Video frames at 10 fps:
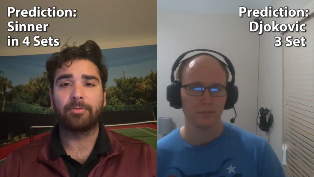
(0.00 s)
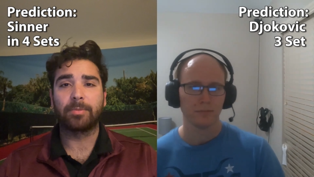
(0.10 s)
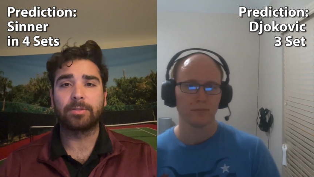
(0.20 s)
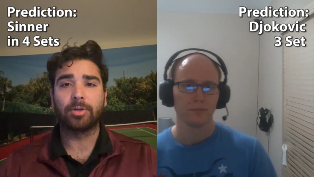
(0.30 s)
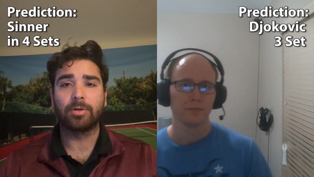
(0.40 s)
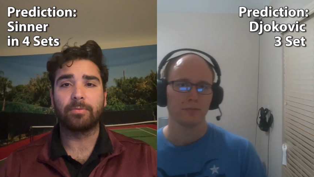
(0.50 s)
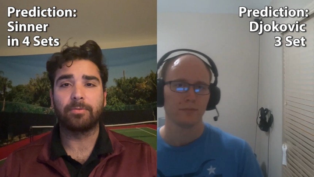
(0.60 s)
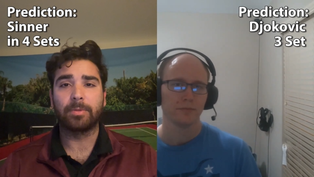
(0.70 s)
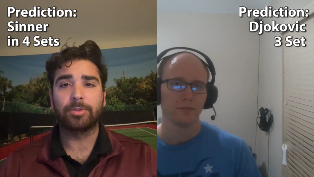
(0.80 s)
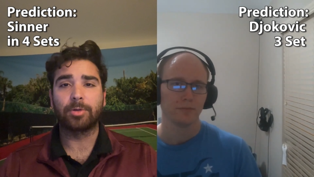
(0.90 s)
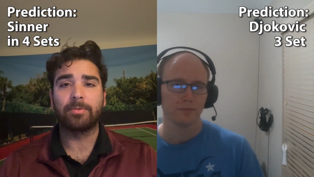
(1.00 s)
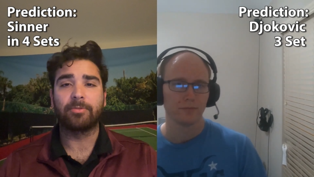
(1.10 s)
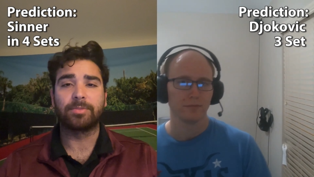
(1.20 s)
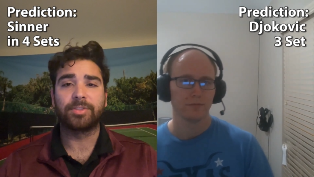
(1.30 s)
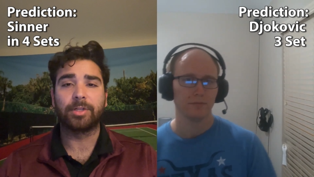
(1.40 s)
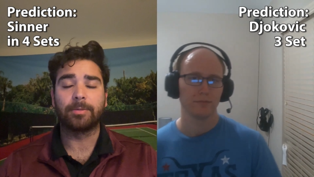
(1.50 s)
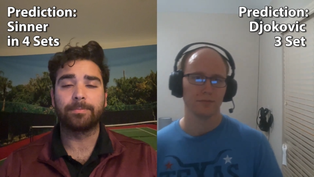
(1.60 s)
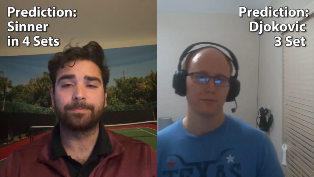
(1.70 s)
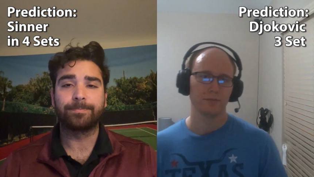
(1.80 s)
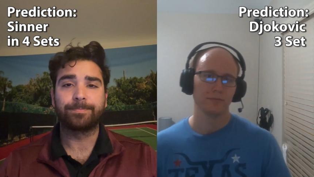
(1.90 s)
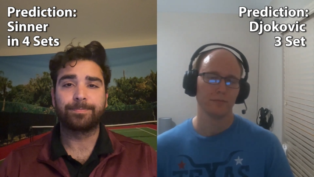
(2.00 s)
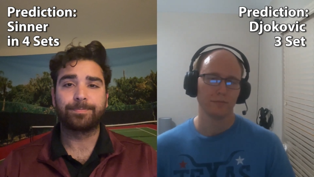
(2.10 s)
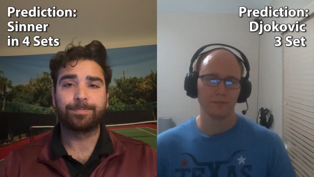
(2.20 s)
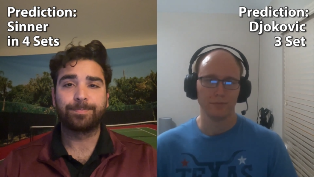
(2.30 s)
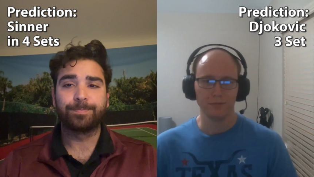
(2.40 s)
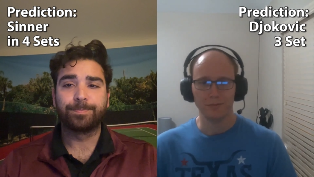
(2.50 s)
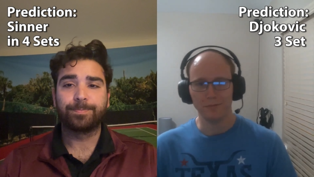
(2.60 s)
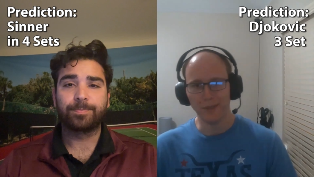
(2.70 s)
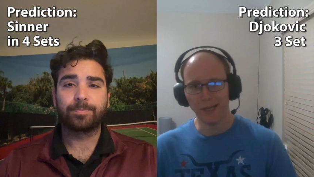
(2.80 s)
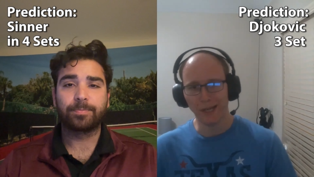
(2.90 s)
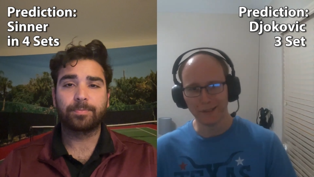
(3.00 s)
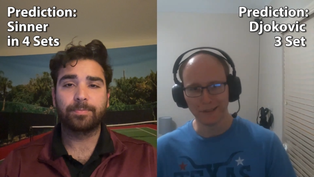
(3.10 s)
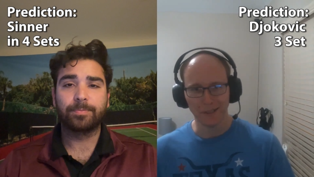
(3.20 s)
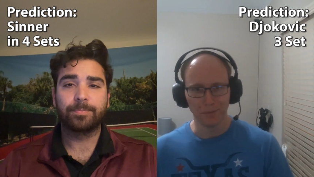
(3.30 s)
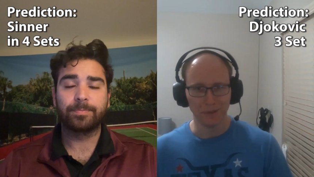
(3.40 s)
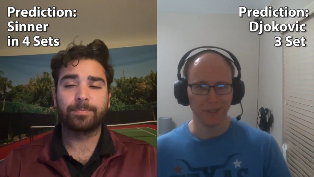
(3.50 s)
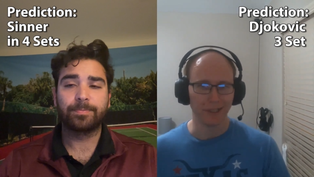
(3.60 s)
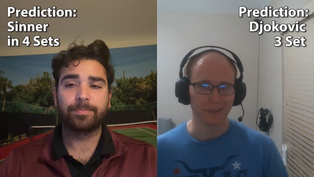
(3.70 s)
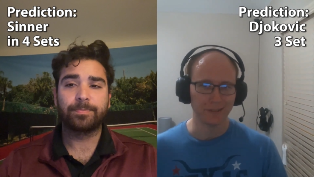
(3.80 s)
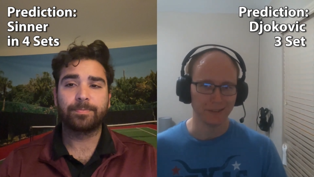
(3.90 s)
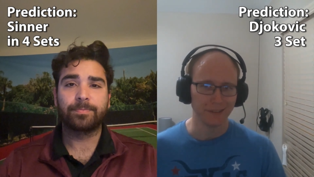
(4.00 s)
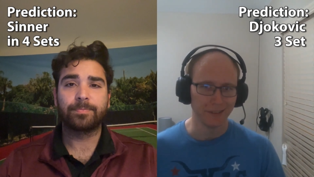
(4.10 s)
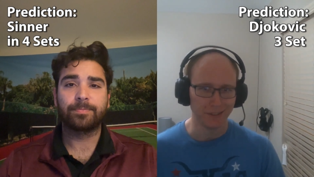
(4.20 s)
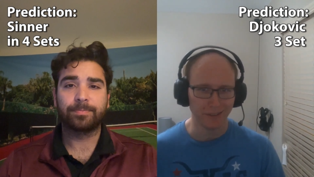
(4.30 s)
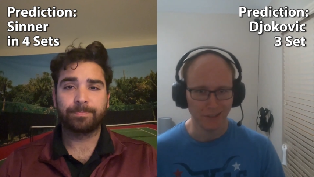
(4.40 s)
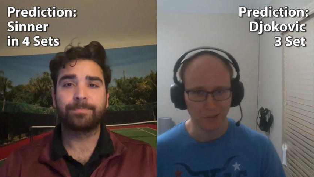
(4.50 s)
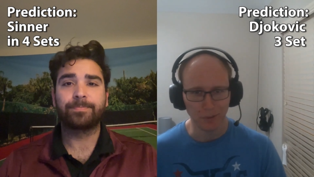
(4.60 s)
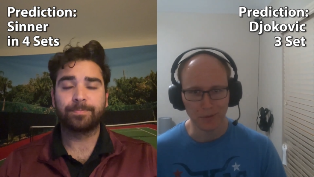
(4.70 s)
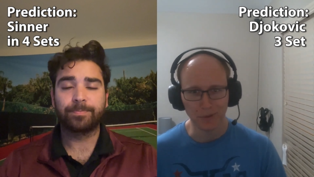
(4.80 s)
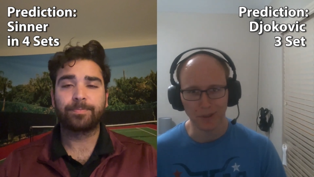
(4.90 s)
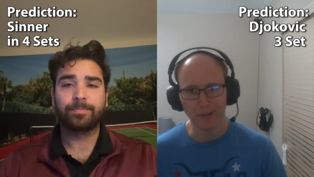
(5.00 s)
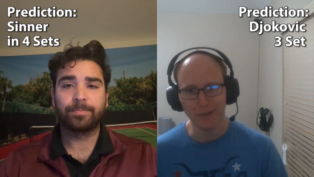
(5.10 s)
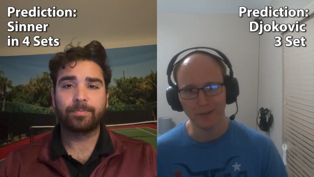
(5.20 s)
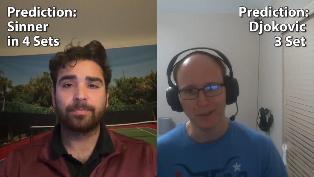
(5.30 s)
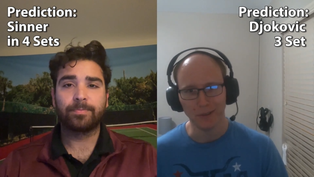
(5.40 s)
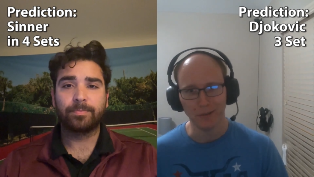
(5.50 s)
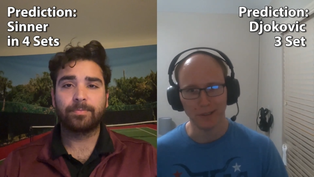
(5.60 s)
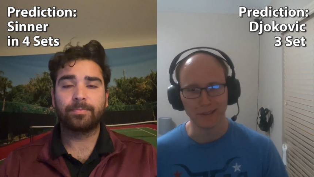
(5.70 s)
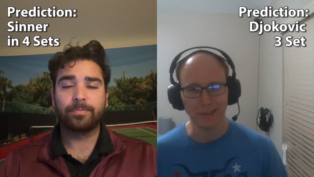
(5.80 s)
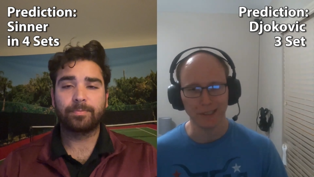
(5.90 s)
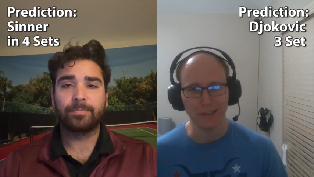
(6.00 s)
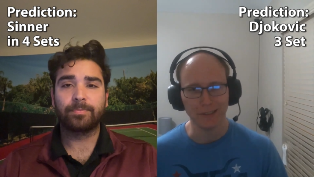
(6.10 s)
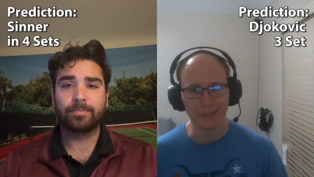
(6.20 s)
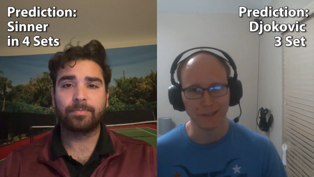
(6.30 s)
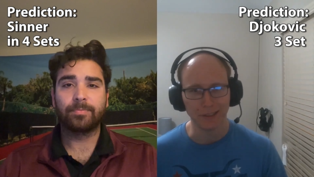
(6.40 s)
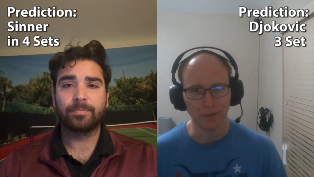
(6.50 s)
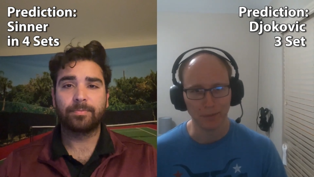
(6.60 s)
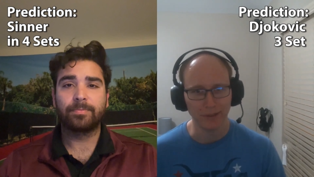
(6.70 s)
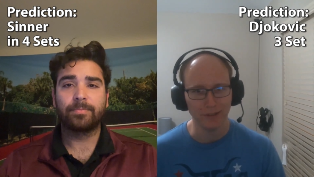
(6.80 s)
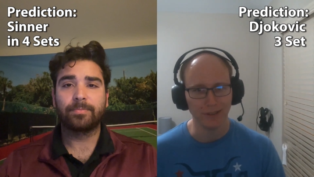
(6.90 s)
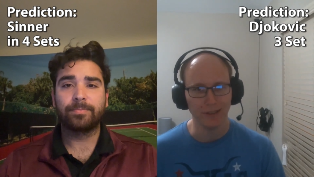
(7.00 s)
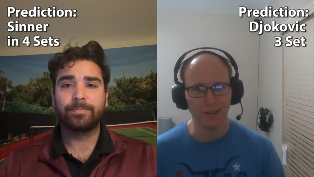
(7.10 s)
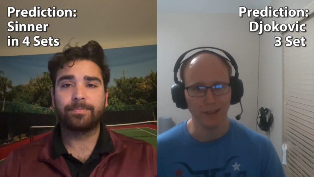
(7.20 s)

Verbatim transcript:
Speaker 1: out from the turn from the tournament from
Speaker 2: Sinner. Yeah, I think that'd be shocking to see a withdrawal. You know, this late into the tournament, I,